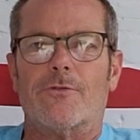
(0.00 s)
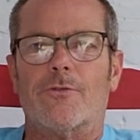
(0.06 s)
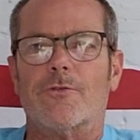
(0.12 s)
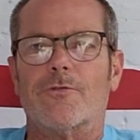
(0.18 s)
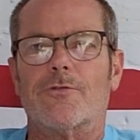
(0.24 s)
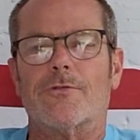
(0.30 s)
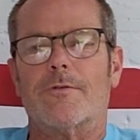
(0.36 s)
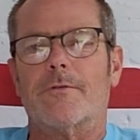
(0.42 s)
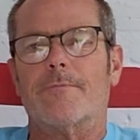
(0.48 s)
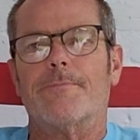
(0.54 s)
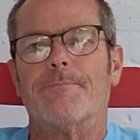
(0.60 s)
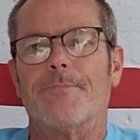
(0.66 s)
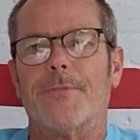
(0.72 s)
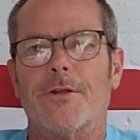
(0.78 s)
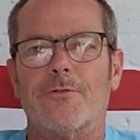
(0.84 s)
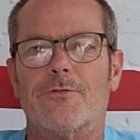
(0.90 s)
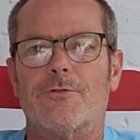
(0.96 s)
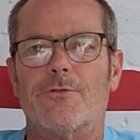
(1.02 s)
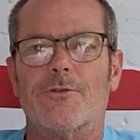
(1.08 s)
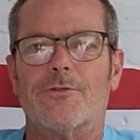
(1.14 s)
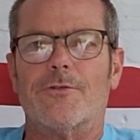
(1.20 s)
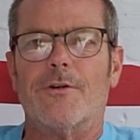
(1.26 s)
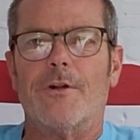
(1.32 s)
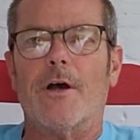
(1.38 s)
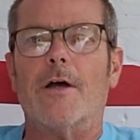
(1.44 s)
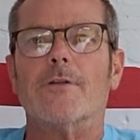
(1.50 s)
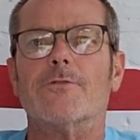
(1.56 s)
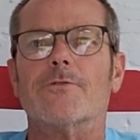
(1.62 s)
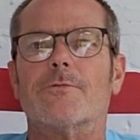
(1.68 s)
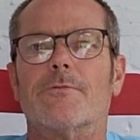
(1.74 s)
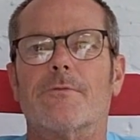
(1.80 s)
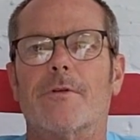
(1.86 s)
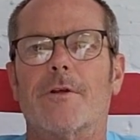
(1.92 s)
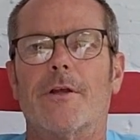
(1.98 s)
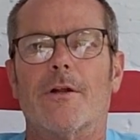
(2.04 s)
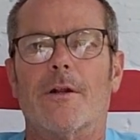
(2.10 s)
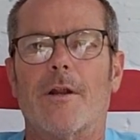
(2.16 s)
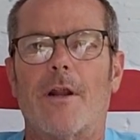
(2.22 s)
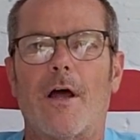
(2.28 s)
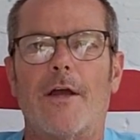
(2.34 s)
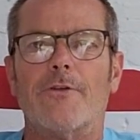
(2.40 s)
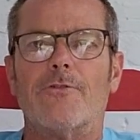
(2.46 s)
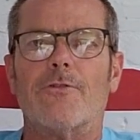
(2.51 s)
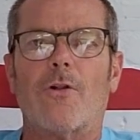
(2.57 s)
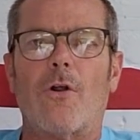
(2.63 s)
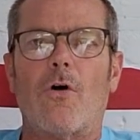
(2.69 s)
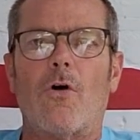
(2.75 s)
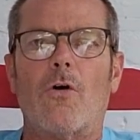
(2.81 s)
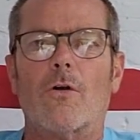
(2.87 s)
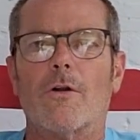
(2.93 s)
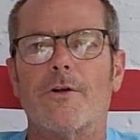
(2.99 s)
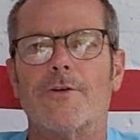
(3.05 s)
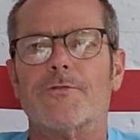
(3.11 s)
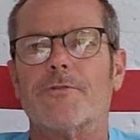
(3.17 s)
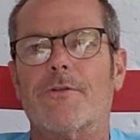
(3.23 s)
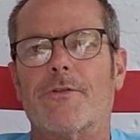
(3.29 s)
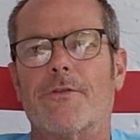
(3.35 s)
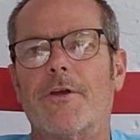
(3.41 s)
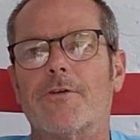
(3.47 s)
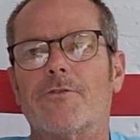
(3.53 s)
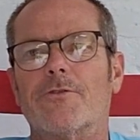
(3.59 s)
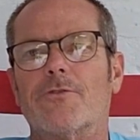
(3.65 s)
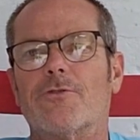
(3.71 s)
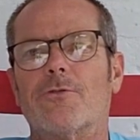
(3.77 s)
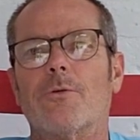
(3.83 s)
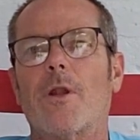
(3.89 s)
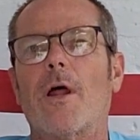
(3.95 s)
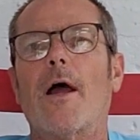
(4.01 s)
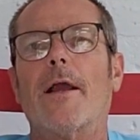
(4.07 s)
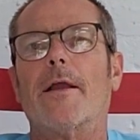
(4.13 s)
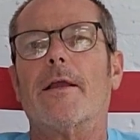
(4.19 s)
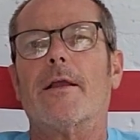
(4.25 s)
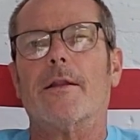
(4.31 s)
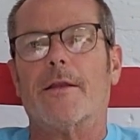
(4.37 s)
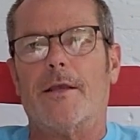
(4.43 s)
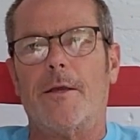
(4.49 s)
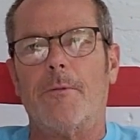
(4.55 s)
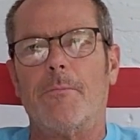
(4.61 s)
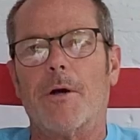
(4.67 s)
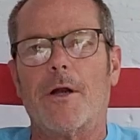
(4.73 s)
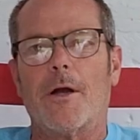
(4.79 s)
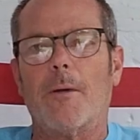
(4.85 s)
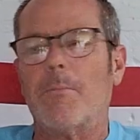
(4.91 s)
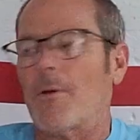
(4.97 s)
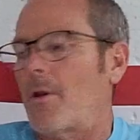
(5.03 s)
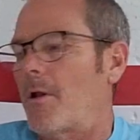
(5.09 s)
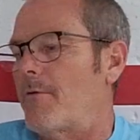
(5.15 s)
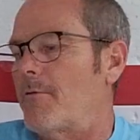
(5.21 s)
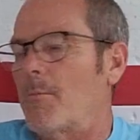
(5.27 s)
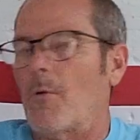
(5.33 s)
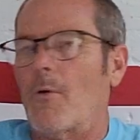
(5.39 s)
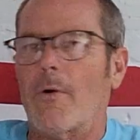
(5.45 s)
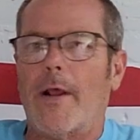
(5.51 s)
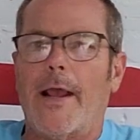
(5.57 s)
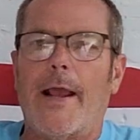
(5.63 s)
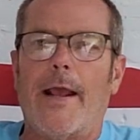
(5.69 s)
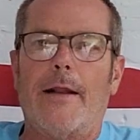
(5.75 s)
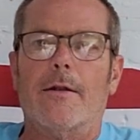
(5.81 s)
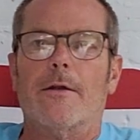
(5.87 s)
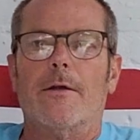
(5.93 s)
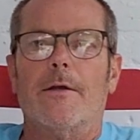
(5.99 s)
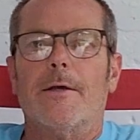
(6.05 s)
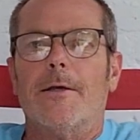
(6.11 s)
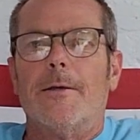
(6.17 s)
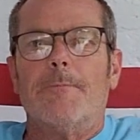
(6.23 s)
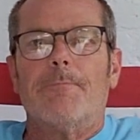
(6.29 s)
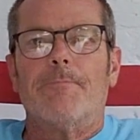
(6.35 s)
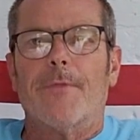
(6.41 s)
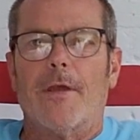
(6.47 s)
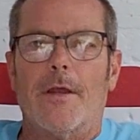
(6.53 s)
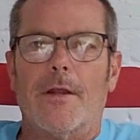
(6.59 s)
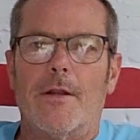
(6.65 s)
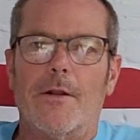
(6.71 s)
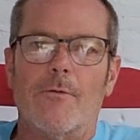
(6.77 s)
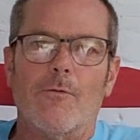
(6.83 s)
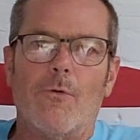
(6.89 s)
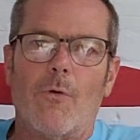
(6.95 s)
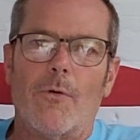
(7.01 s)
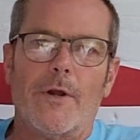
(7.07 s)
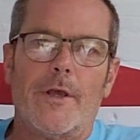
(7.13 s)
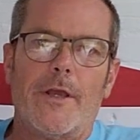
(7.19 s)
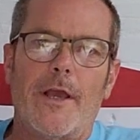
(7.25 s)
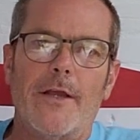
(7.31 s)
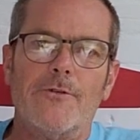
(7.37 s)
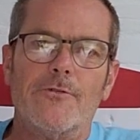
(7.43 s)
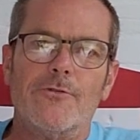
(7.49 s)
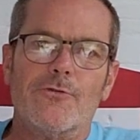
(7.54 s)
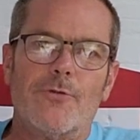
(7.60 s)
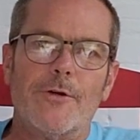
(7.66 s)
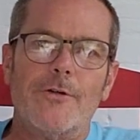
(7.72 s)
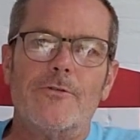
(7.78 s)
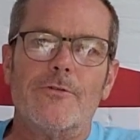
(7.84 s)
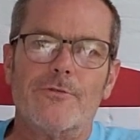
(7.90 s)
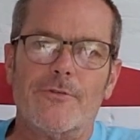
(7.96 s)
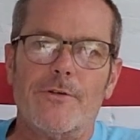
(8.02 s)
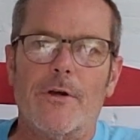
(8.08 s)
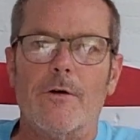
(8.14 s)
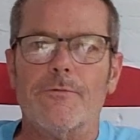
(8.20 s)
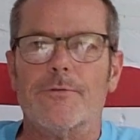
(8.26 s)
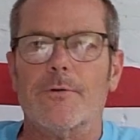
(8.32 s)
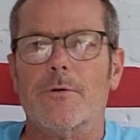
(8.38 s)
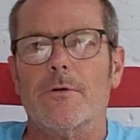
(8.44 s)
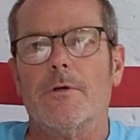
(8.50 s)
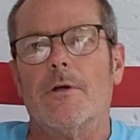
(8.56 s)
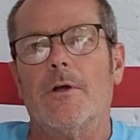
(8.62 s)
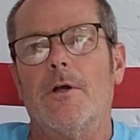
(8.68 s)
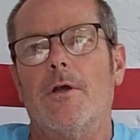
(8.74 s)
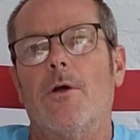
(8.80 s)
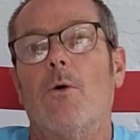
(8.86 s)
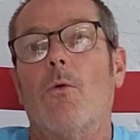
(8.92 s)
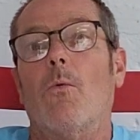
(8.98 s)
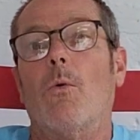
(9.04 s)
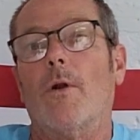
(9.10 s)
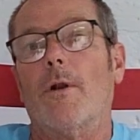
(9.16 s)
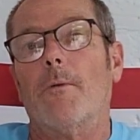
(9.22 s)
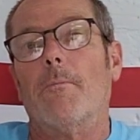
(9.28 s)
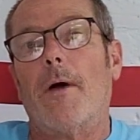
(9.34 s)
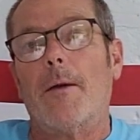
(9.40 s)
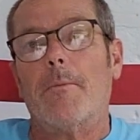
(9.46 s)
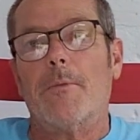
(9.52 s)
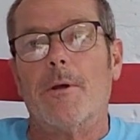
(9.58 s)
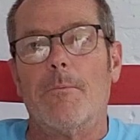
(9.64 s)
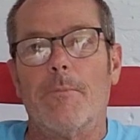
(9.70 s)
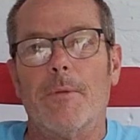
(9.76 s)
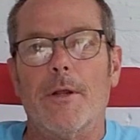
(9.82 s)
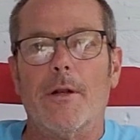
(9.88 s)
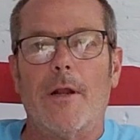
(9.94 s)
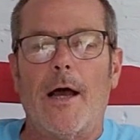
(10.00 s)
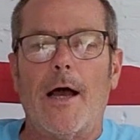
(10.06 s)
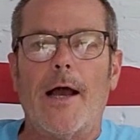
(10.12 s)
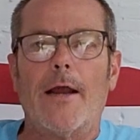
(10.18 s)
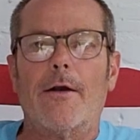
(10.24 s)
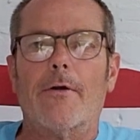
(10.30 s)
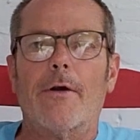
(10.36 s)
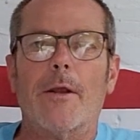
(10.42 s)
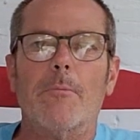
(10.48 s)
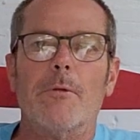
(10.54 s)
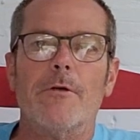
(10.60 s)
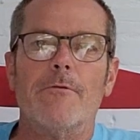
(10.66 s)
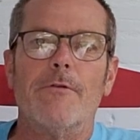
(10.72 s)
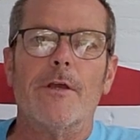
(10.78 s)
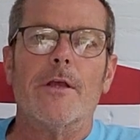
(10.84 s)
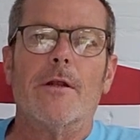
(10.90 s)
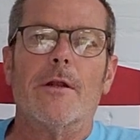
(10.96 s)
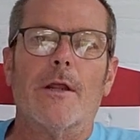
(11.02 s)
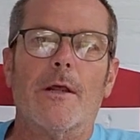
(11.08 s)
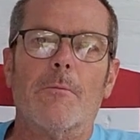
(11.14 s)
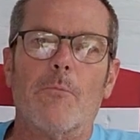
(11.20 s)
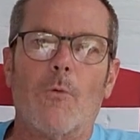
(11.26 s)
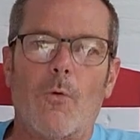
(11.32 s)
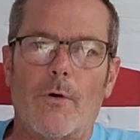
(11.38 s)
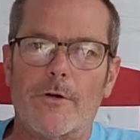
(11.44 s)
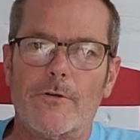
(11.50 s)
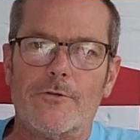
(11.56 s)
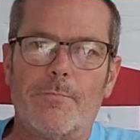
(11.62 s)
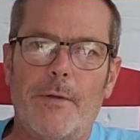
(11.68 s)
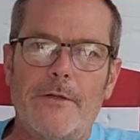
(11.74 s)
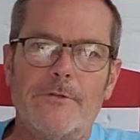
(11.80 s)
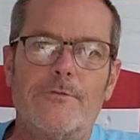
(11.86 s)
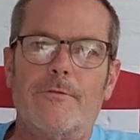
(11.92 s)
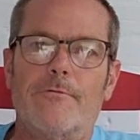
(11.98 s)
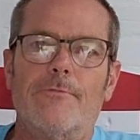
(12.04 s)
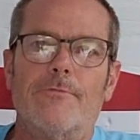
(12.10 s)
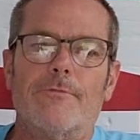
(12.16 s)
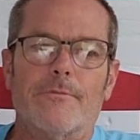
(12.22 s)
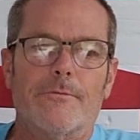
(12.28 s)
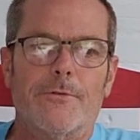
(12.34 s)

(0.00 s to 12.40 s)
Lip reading: just nuts. Get a nice long list of things that you like and keep a couple of them on hand. And then on occasion treat yourself to one that might be a bit higher ABV and more expensive,